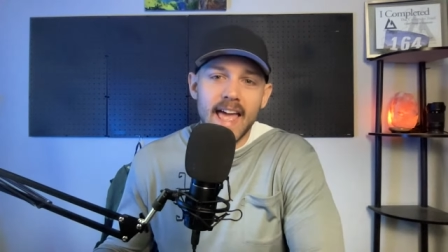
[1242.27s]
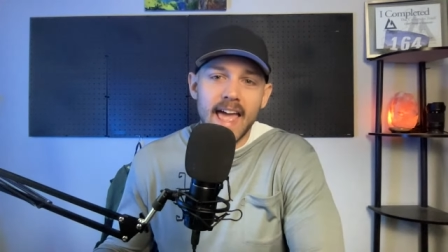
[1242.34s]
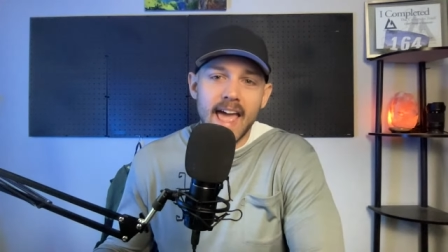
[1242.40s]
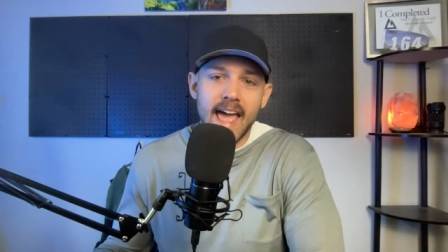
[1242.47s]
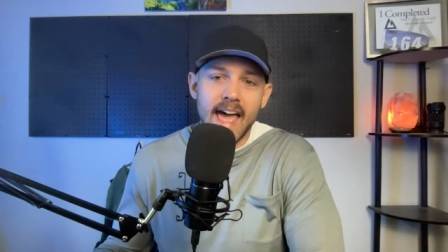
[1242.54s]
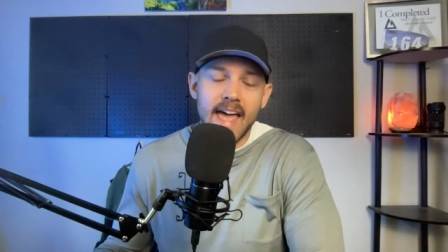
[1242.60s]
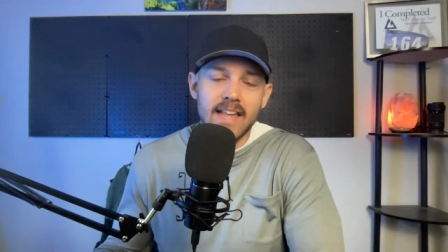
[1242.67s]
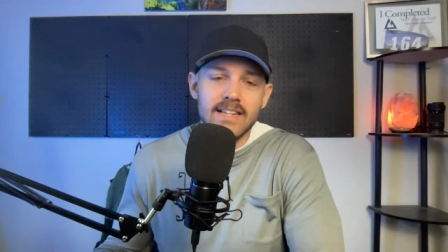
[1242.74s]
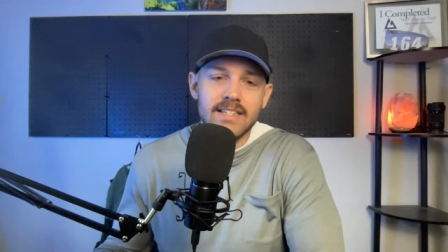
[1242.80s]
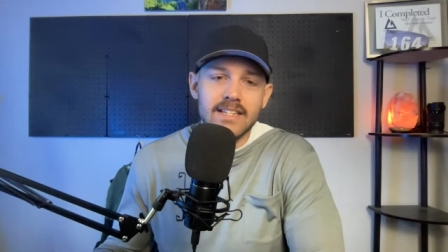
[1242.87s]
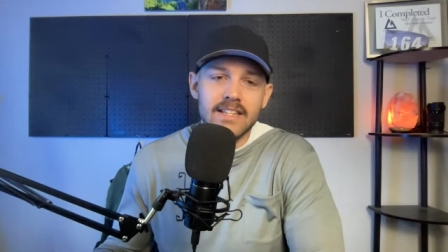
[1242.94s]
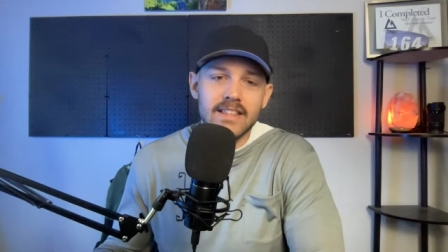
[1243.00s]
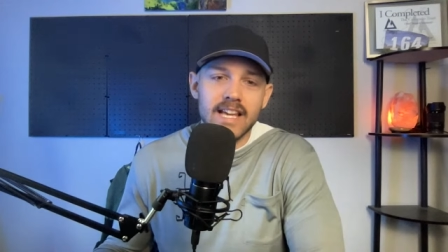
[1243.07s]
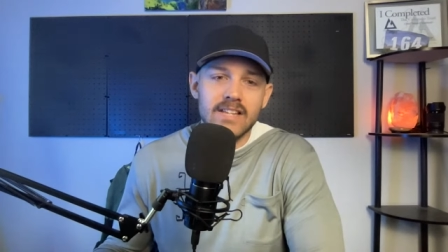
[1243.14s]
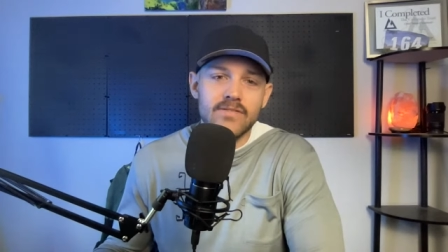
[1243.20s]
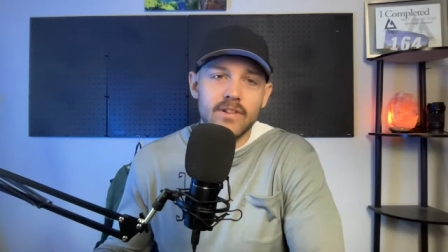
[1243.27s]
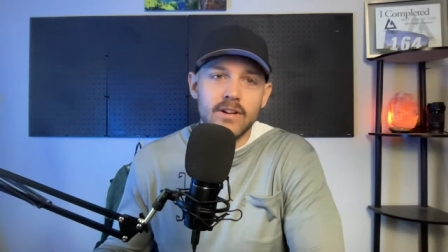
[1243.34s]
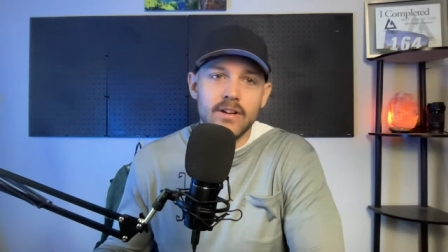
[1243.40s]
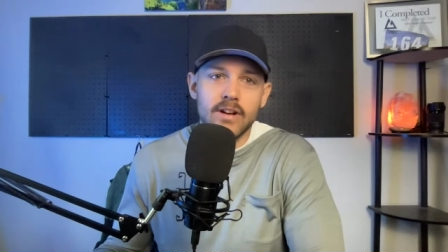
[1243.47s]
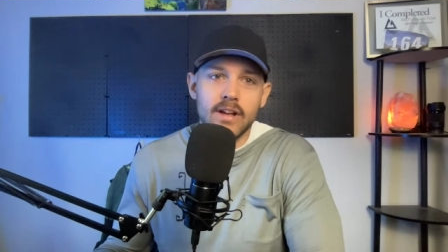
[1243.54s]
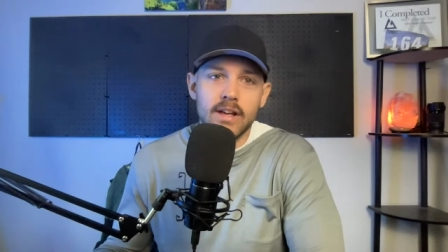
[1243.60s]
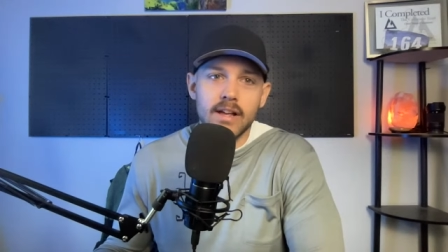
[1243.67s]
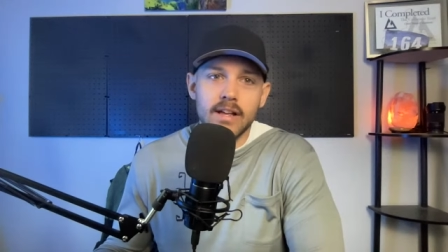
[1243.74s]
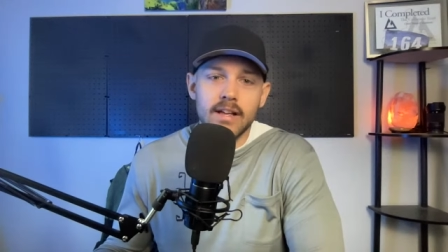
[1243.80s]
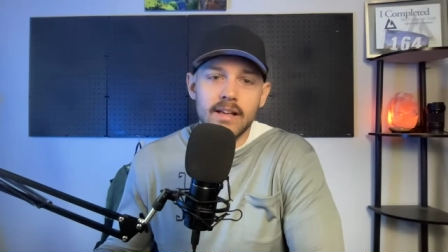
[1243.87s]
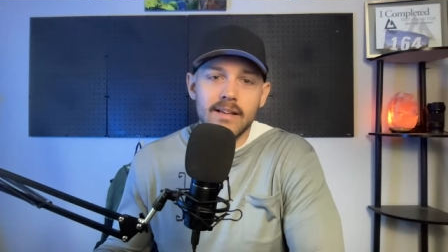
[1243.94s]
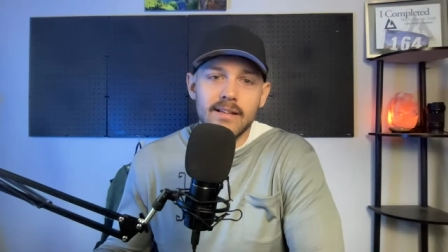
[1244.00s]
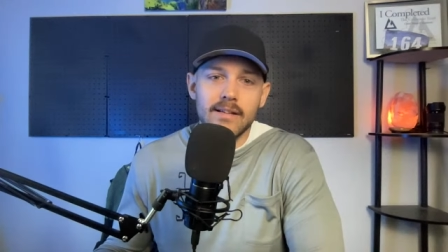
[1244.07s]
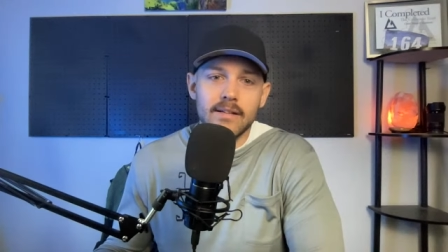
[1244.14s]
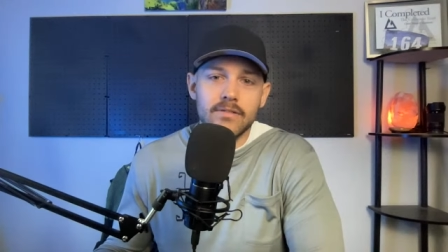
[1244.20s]
And thanks for
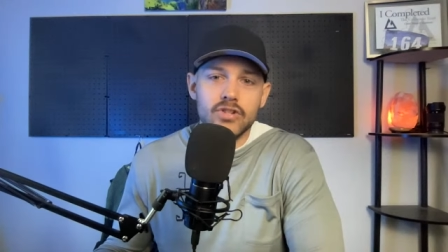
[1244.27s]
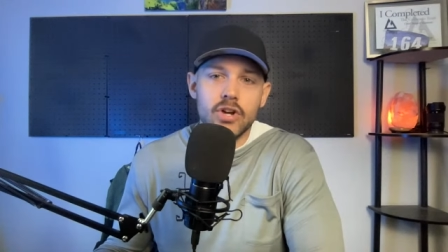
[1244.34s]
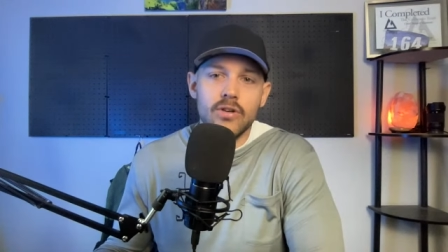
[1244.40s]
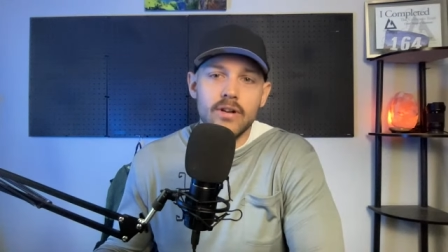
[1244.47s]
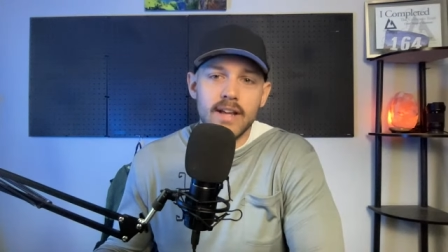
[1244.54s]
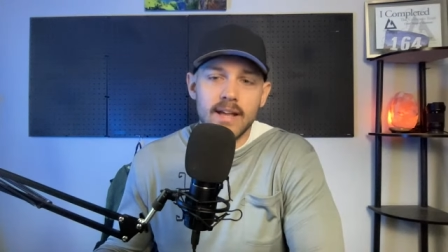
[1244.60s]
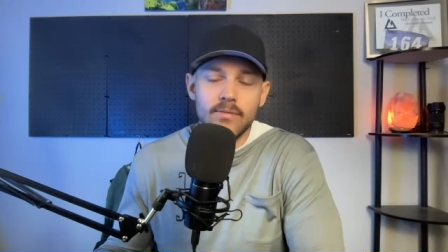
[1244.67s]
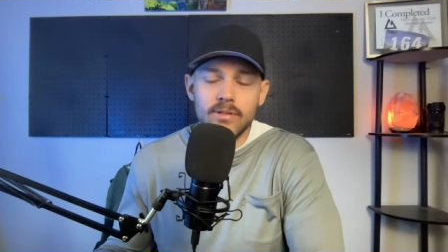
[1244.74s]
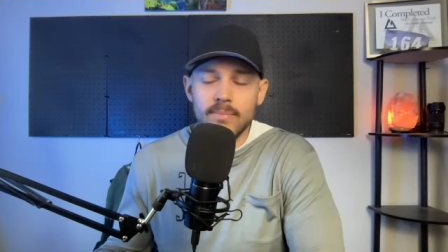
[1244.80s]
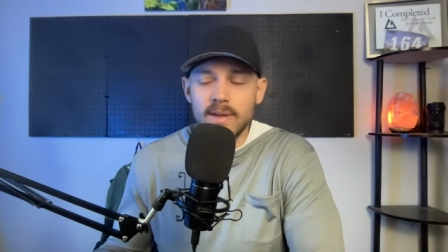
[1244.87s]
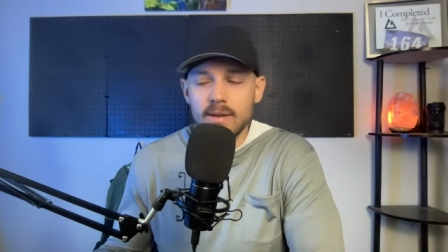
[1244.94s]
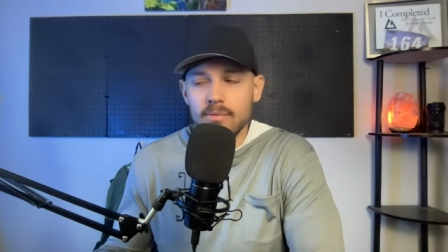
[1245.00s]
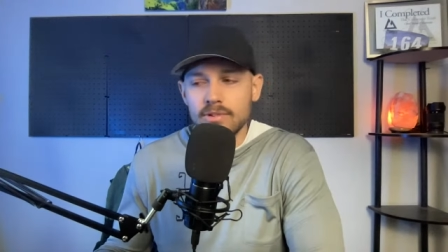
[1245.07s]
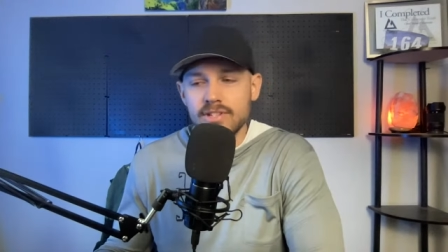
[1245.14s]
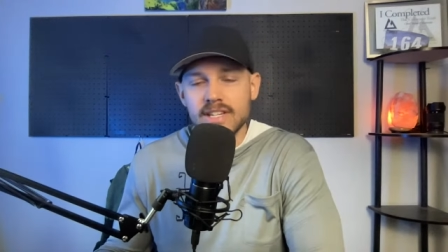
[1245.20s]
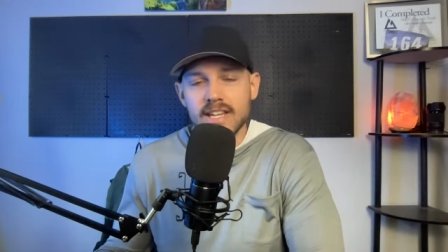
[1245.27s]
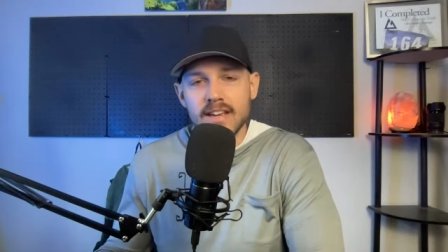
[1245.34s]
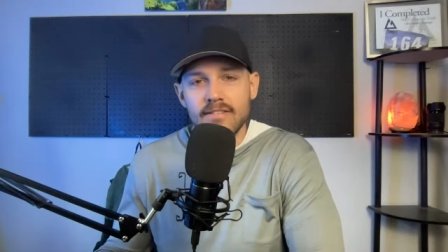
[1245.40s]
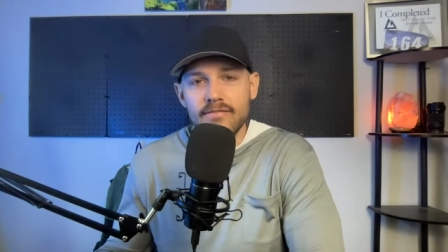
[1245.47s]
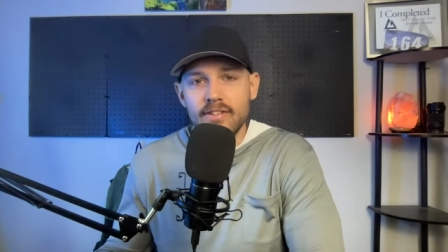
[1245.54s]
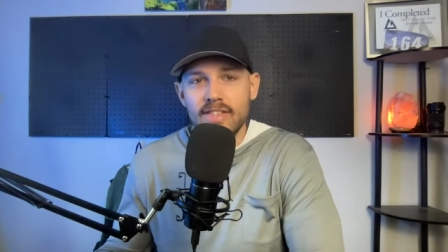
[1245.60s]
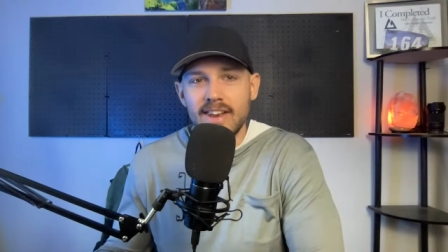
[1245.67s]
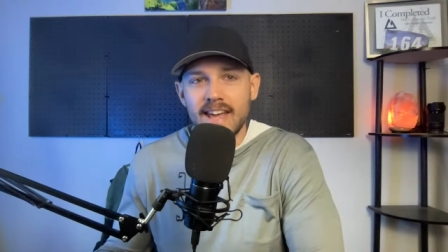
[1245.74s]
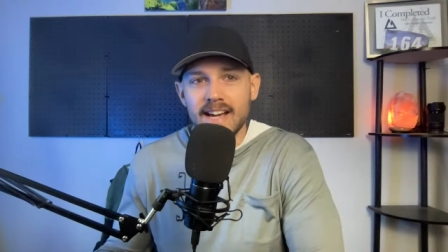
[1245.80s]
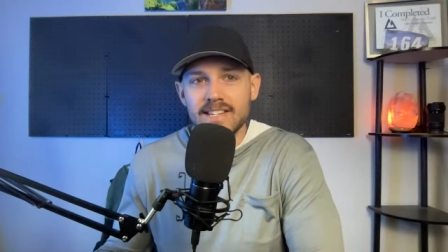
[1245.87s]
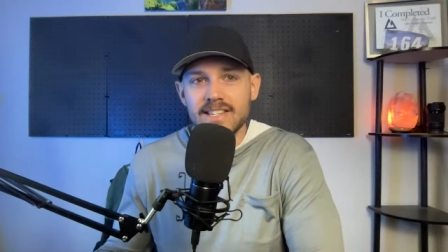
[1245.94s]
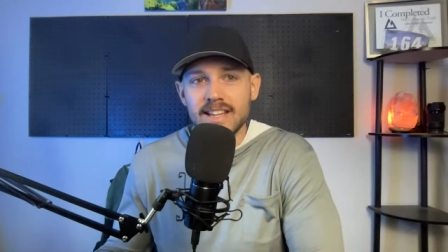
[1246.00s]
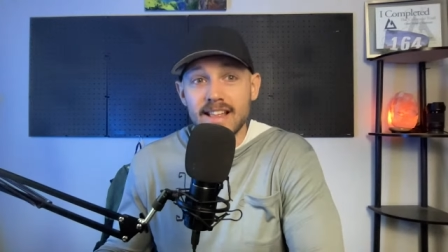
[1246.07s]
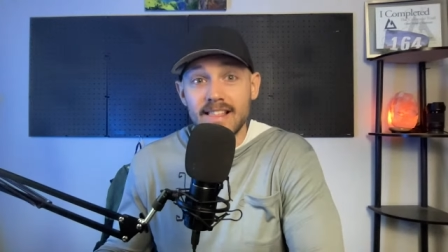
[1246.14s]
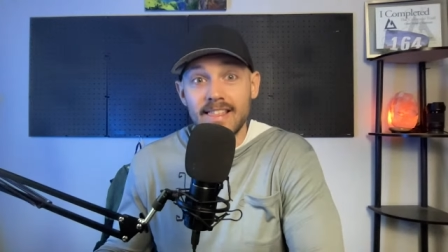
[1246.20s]
tuning in with me. We'll see you for the
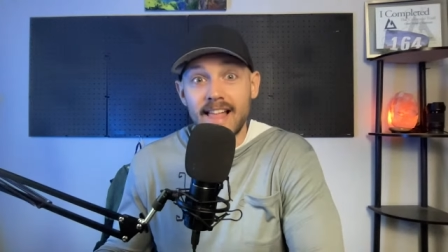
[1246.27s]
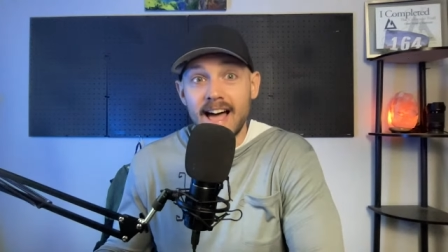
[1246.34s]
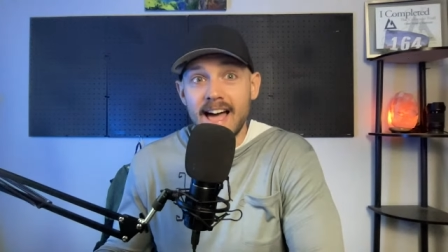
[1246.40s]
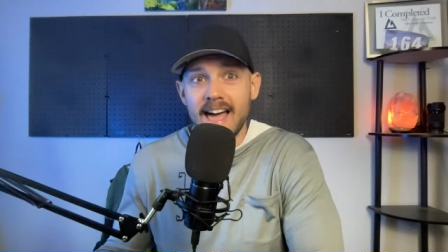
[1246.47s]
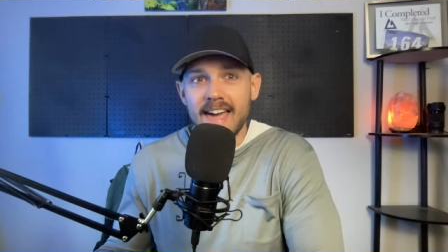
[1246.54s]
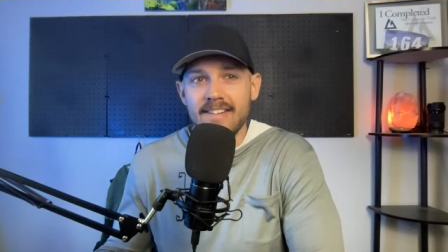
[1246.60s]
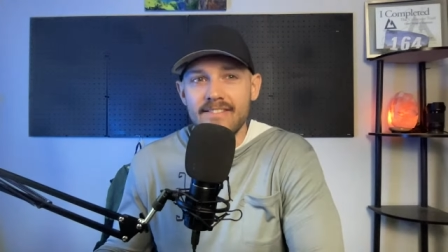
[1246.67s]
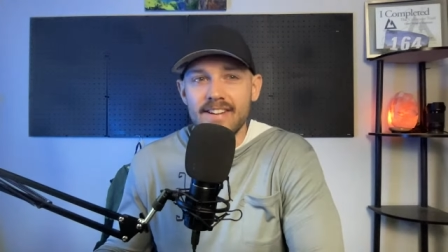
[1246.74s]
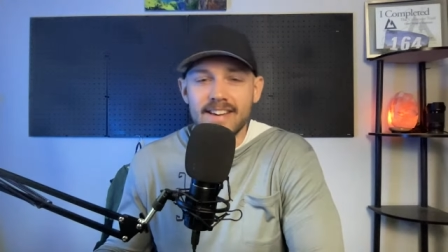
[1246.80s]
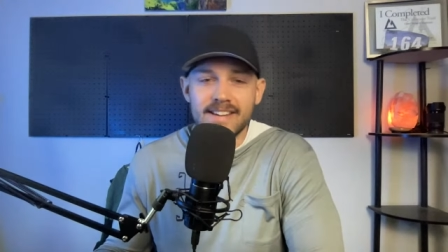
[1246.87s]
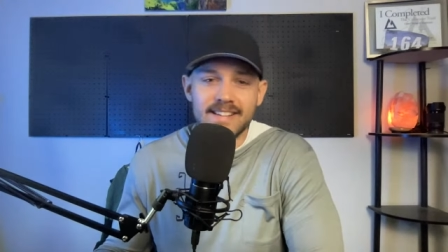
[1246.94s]
next live.